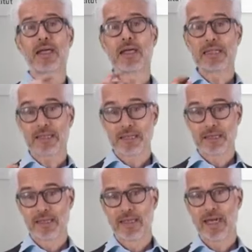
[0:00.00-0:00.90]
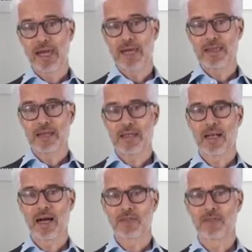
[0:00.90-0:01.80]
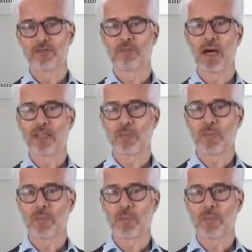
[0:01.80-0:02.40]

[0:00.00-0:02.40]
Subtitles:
is in the class of minor